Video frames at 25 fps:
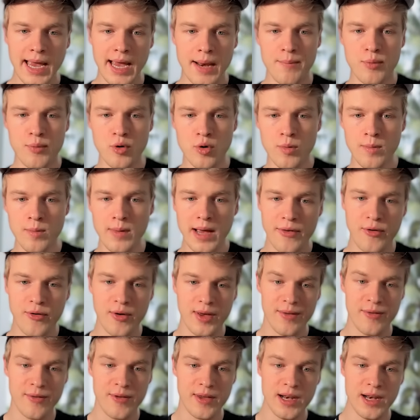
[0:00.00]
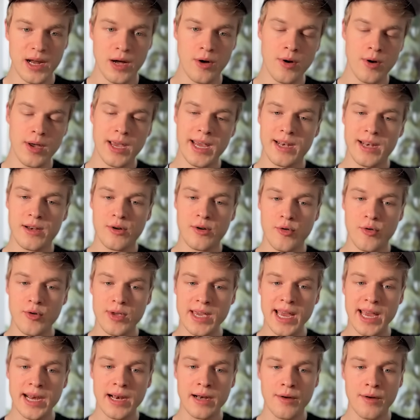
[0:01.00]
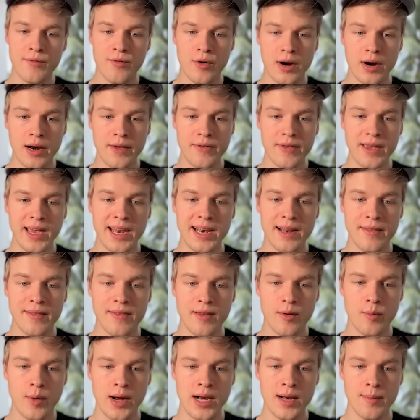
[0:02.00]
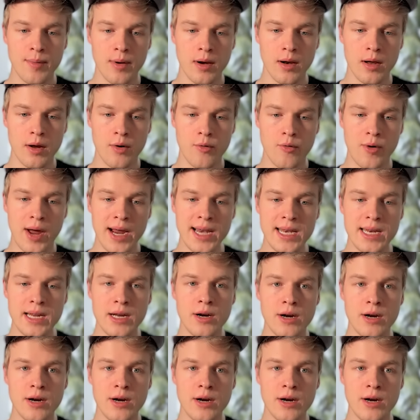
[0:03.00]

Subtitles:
And boom, as you can see now, it created it for us and it's available right